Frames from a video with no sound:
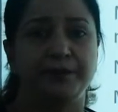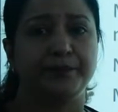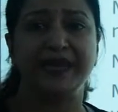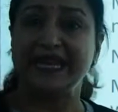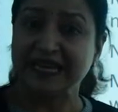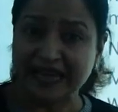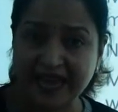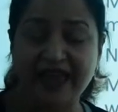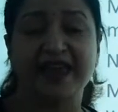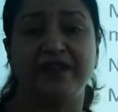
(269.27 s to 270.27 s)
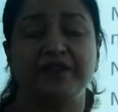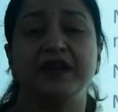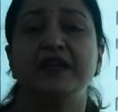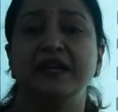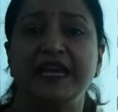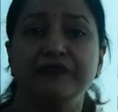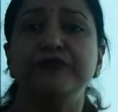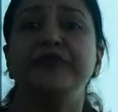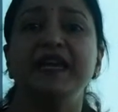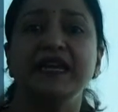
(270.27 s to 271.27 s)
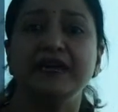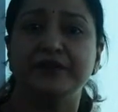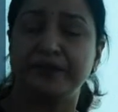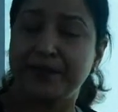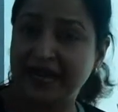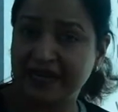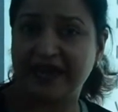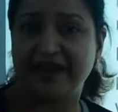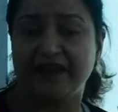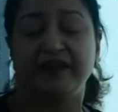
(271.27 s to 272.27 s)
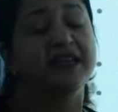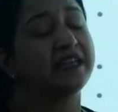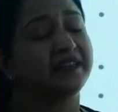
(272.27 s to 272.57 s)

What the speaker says: being here, if we remain here,